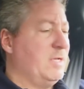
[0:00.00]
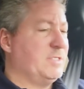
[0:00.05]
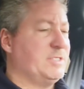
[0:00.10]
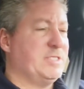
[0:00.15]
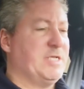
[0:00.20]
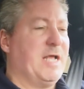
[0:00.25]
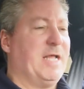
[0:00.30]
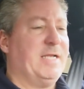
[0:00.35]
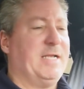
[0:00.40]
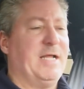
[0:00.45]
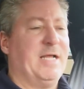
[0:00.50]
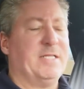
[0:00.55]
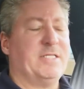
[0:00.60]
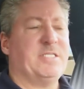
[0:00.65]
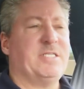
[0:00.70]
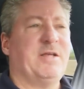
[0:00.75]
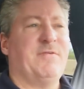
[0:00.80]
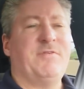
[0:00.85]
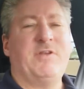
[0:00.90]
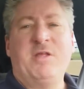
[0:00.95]
set at
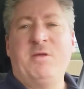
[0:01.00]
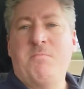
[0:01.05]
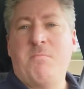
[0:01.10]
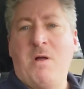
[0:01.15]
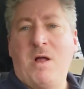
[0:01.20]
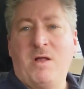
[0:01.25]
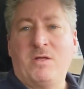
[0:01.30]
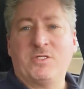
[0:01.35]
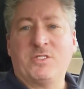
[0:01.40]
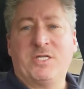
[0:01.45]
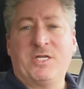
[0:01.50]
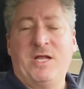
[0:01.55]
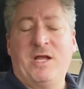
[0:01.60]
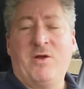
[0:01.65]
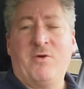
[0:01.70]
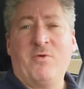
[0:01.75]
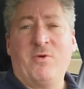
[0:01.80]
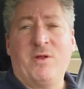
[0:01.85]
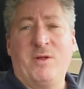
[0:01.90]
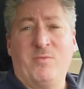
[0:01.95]
70 miles an
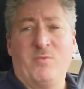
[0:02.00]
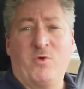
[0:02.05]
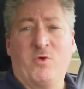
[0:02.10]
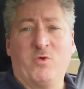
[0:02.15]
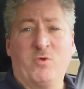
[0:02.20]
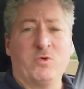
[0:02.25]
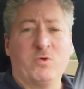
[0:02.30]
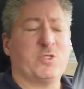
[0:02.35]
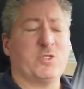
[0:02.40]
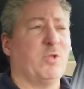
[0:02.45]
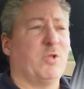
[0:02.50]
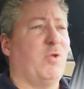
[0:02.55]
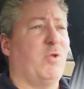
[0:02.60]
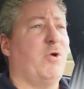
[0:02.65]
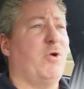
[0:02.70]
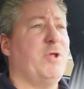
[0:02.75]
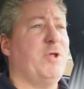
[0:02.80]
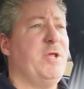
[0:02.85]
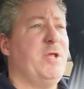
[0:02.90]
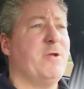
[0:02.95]
hour and we're cruising
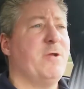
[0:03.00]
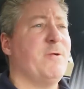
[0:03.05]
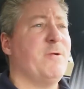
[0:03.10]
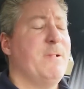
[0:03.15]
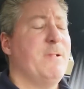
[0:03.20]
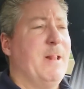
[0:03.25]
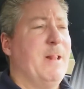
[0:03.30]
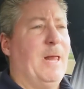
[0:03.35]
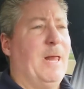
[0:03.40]
along here.